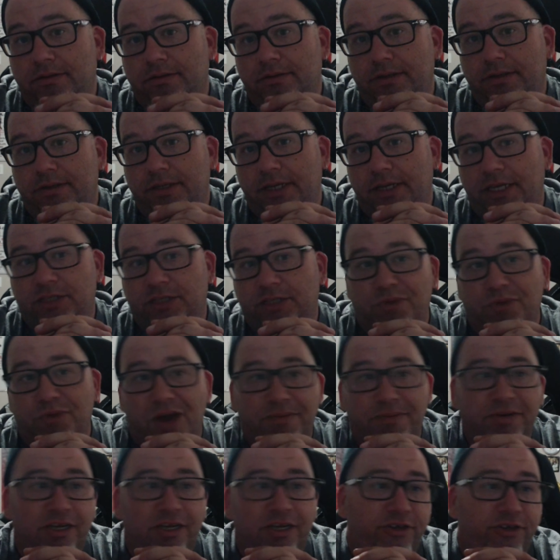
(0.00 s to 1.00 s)
it's
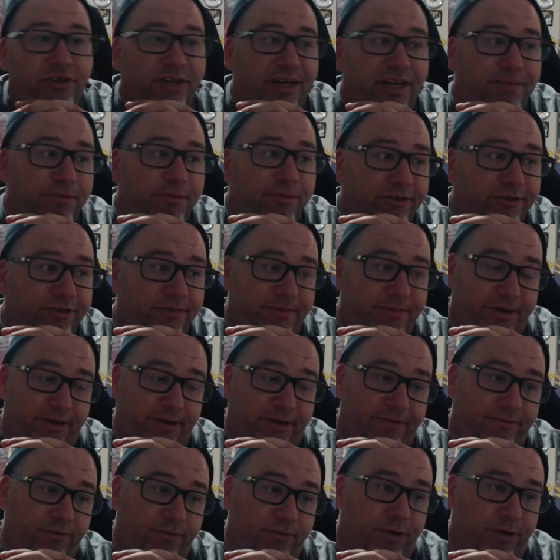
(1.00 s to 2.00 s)
probably because you're not immersive
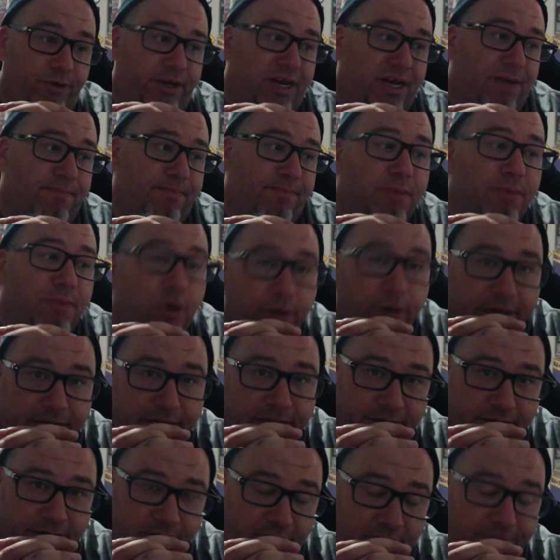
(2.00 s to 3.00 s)
enough, or you're not promoting it
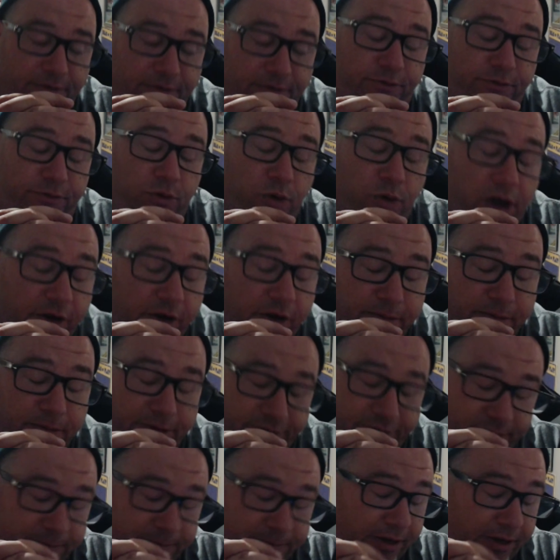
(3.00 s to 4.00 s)
enough. If you are
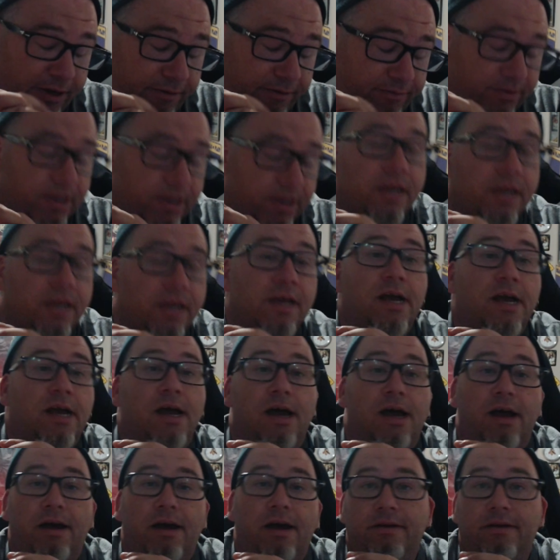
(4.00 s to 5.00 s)
immersive enough,
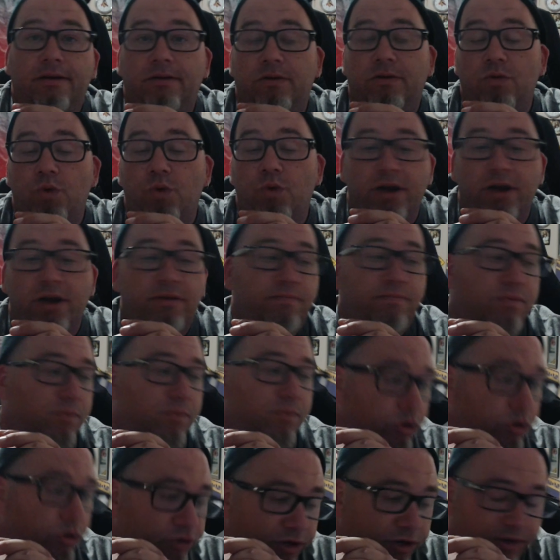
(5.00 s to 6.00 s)
one,
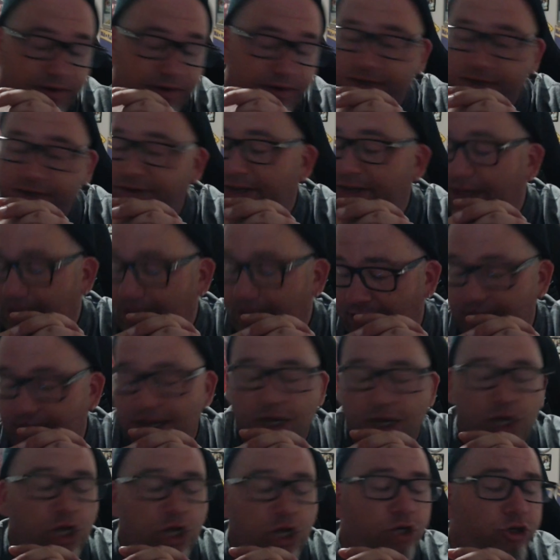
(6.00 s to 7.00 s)
promotion is key.
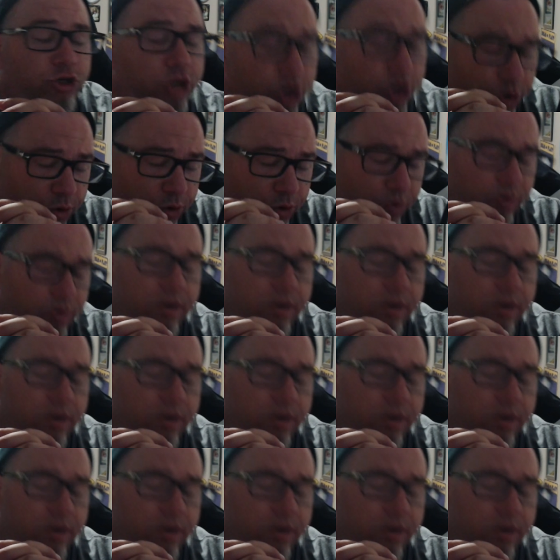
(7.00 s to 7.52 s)
Two,